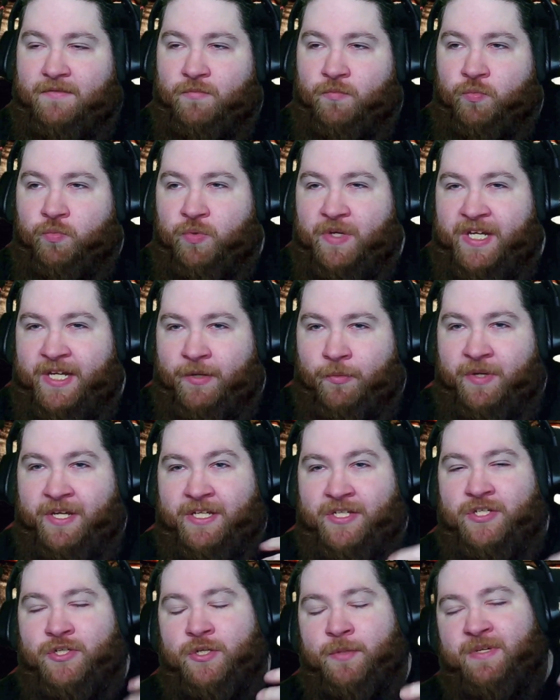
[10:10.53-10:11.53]
we
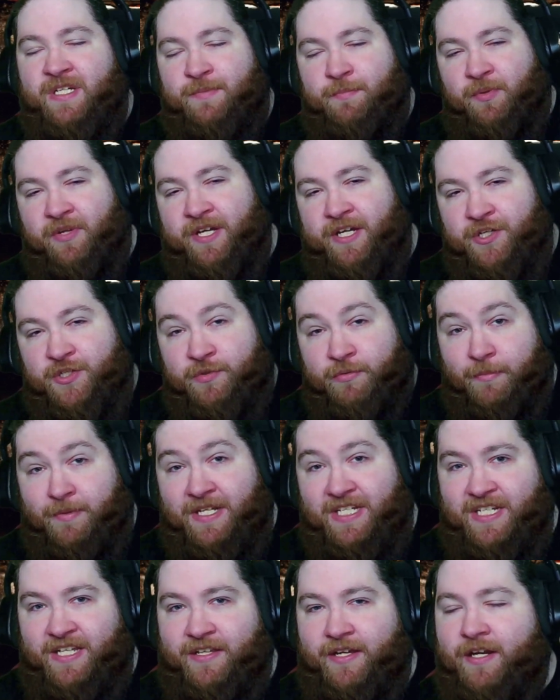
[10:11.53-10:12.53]
assume as players when we
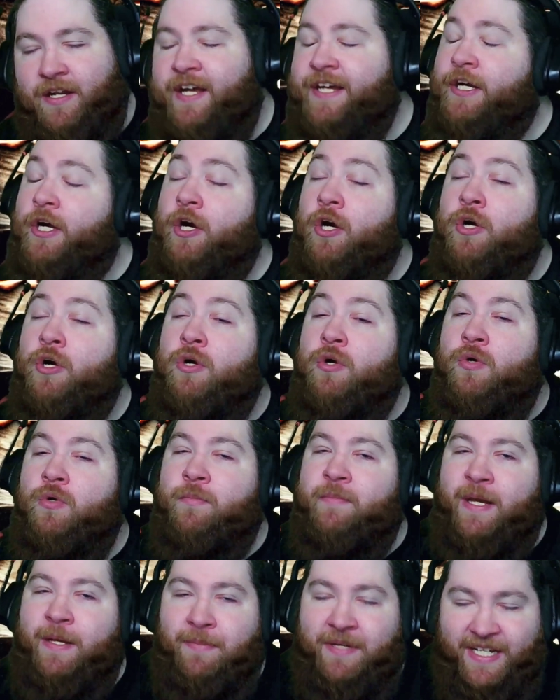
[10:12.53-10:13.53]
see that, like, oh,
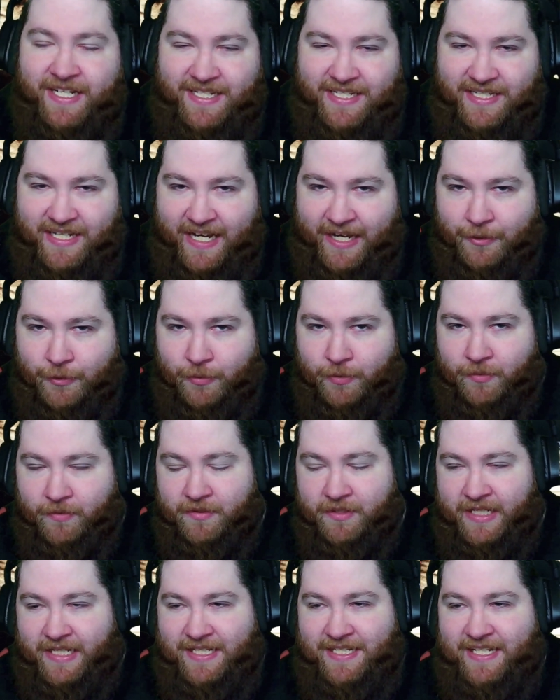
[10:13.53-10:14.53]
maybe his
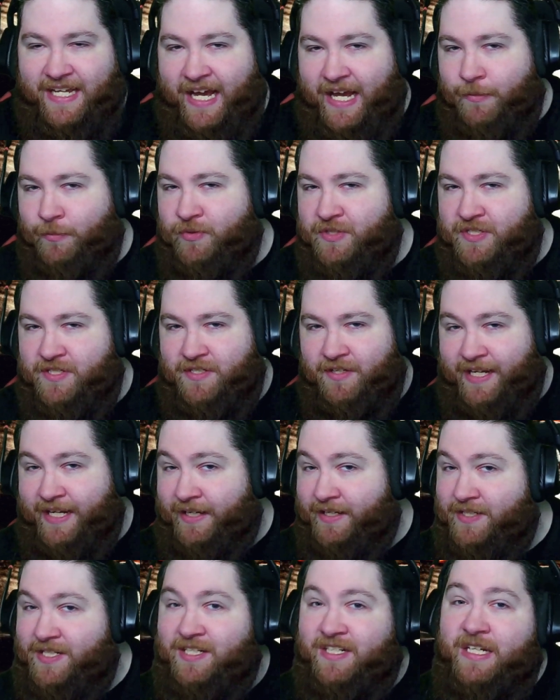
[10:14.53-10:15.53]
dad was like
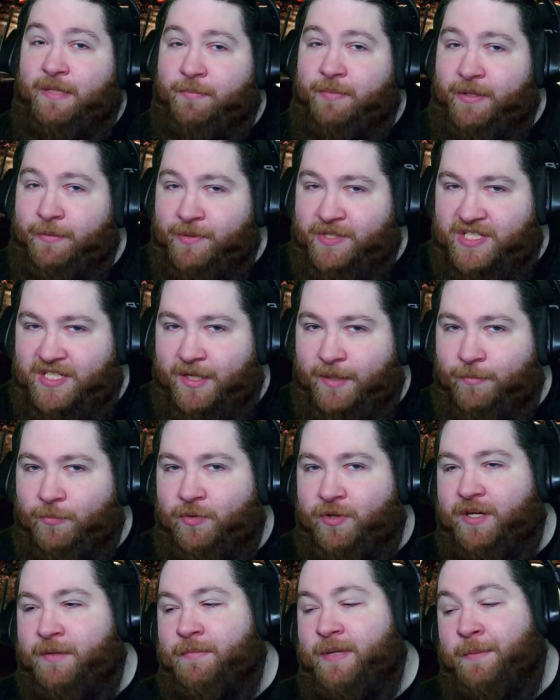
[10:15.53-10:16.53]
sleeping with
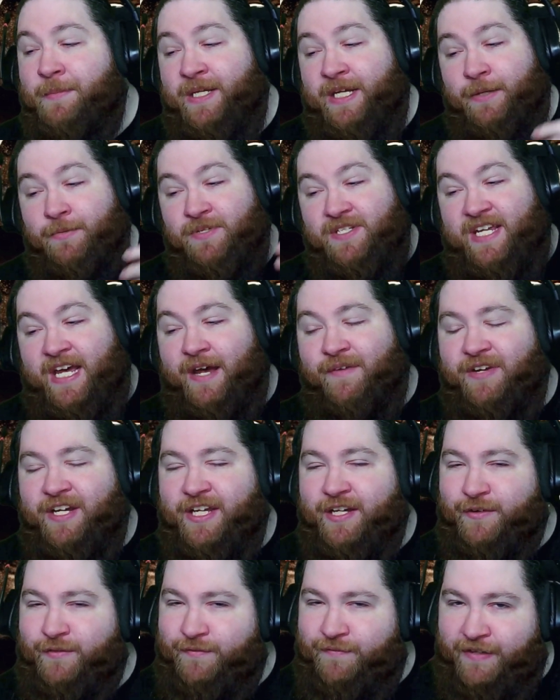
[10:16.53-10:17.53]
someone, maybe he was having
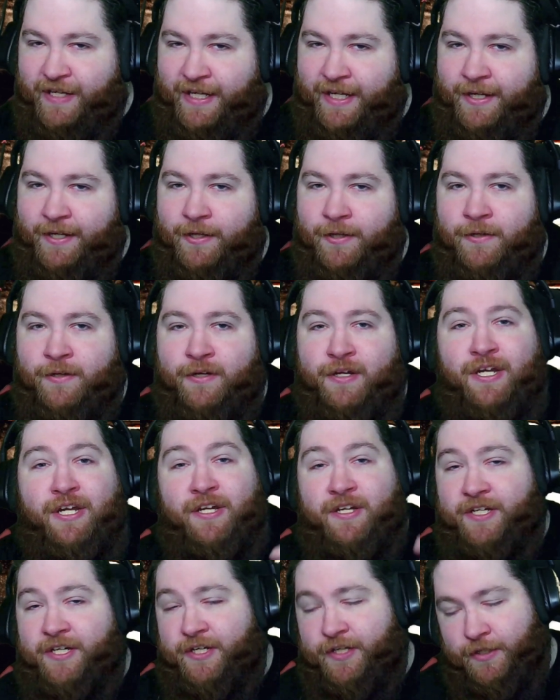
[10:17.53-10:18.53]
an affair,
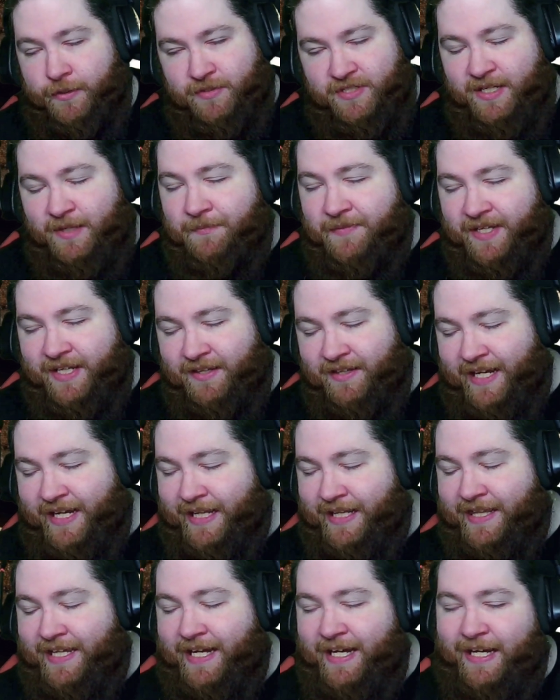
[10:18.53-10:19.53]
something
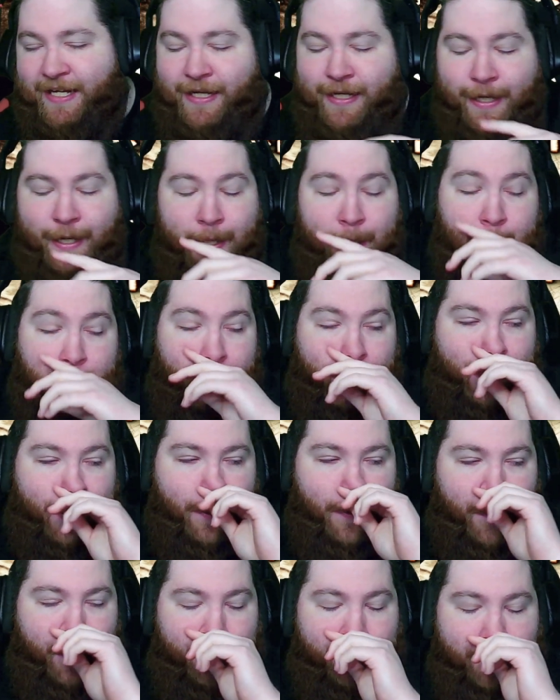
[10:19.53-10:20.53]
like that.
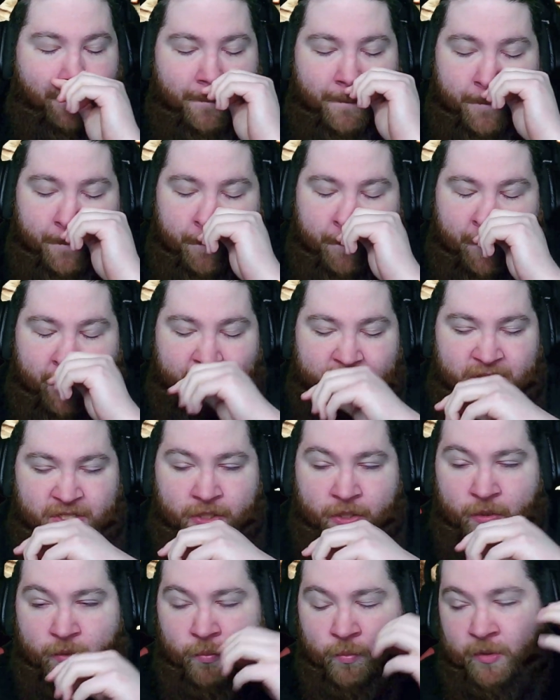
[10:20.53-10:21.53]

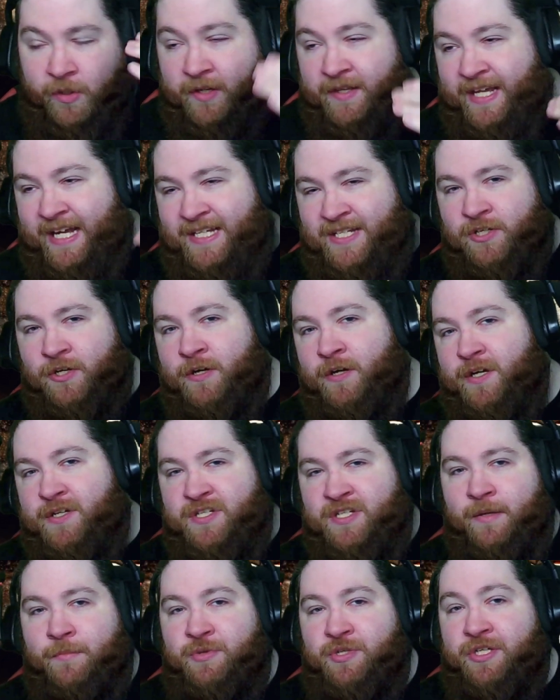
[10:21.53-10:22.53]
So that's our
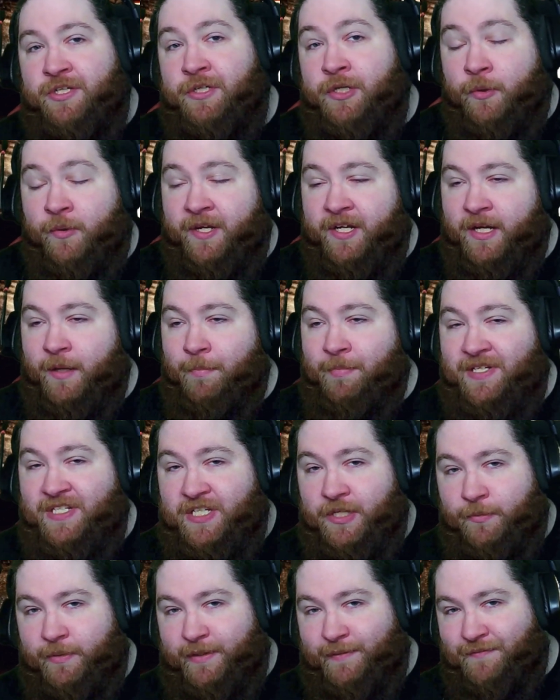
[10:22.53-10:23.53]
assumption going up
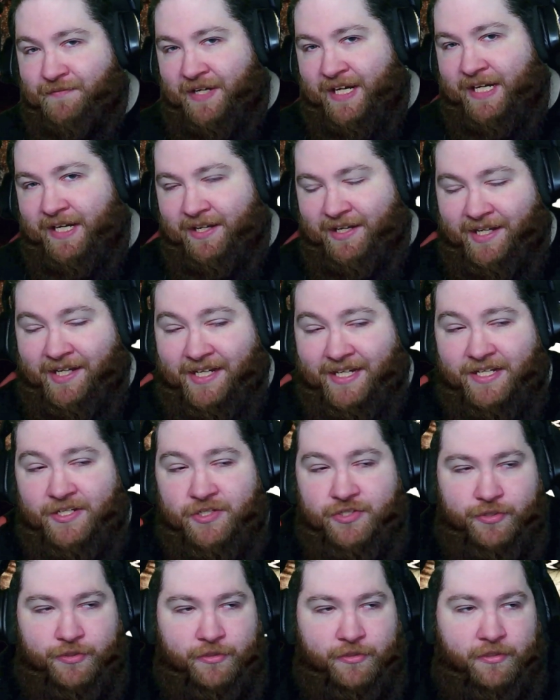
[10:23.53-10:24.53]
until we finally
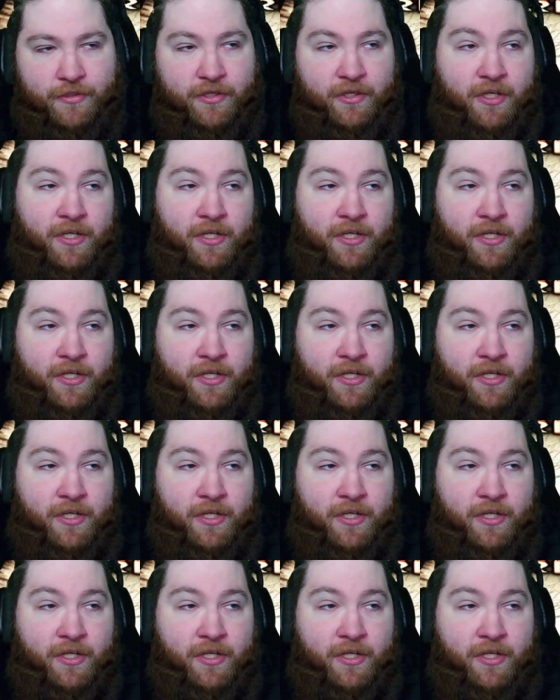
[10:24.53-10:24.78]
enter